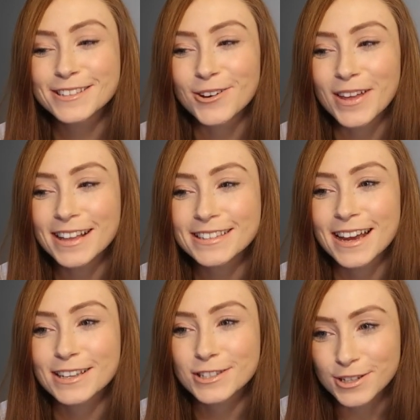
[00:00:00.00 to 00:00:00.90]
So that's
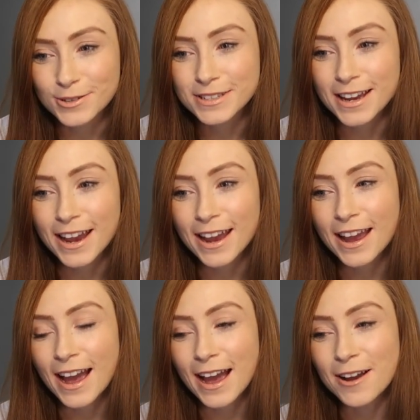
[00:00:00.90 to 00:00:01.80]
next
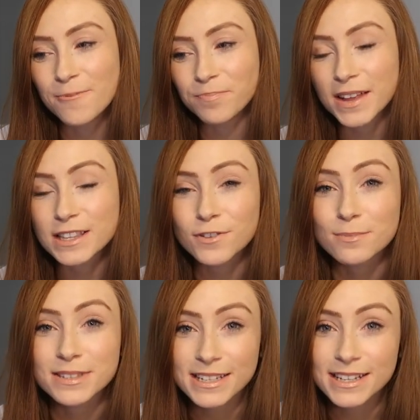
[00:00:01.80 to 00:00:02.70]
Tuesday. It's
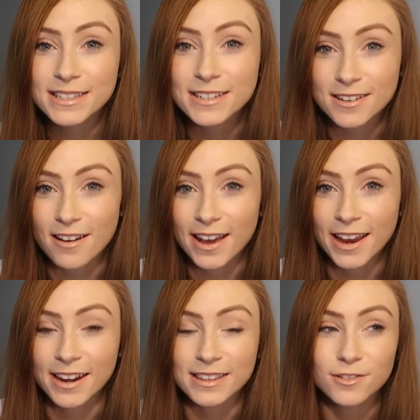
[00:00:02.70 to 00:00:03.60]
from 6 to
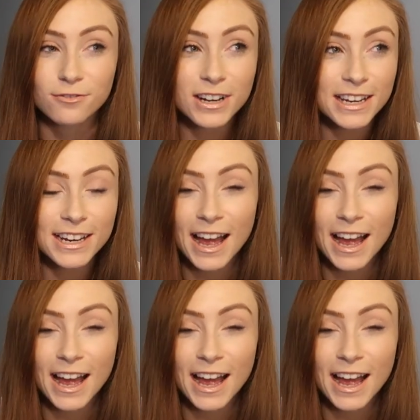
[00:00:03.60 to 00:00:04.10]
9. It's really